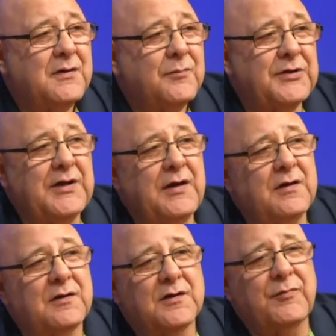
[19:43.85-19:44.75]
but they
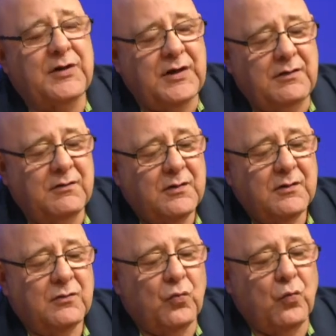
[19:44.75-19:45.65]
didn't eliminate
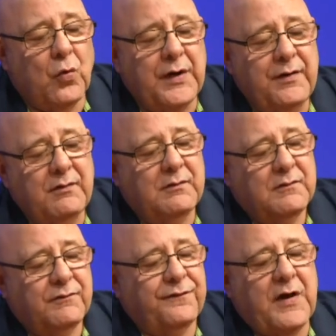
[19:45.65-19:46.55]
one
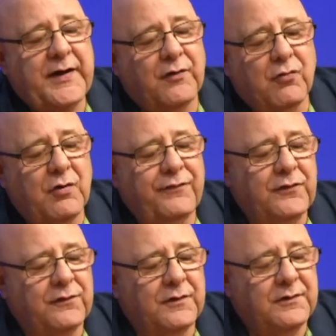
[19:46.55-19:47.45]
fire
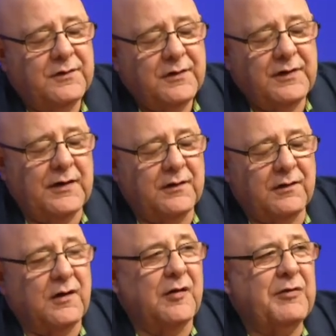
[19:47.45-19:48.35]
officer. They didn't
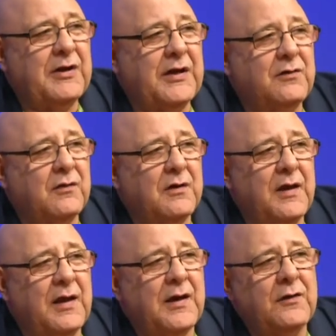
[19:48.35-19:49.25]
eliminate
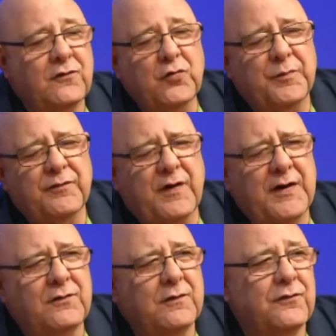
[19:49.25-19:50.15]
any
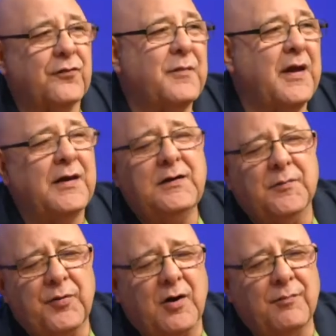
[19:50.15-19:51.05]
supervisors from any
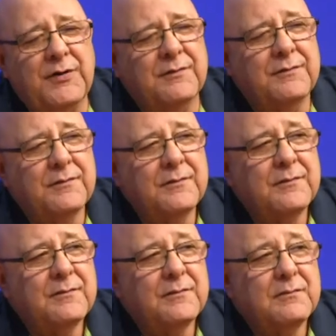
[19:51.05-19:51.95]
department.
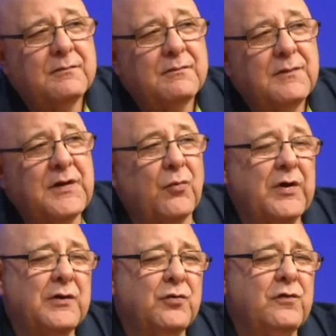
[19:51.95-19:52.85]
Yet
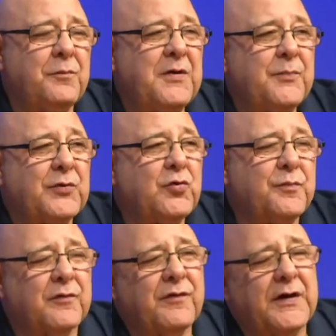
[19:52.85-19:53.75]
we lose people who
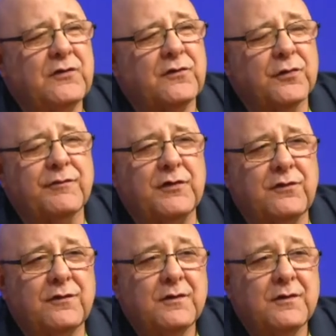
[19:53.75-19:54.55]
provide service.